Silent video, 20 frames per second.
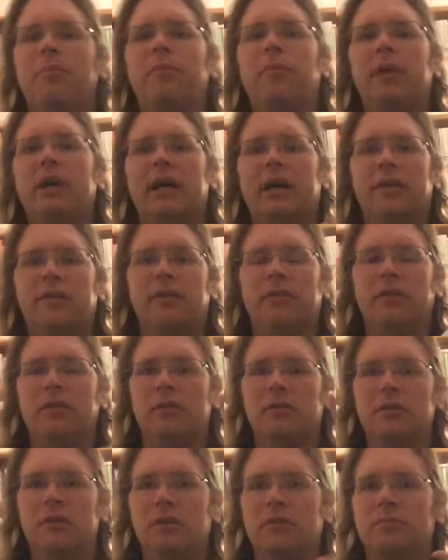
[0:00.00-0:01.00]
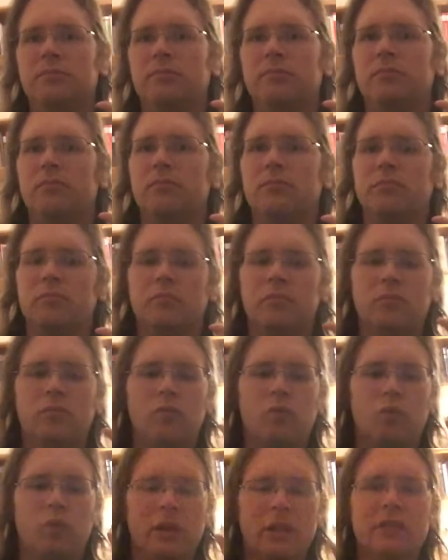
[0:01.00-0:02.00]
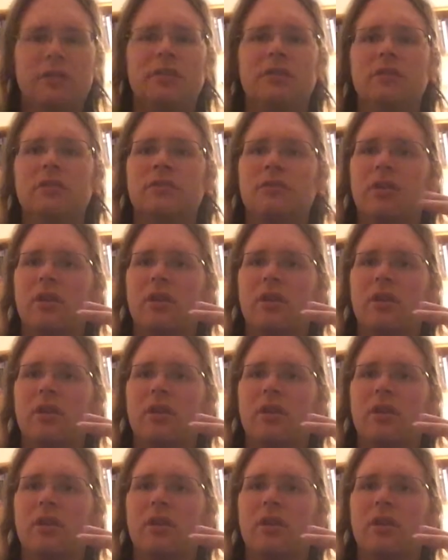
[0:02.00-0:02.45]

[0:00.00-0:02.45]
but relative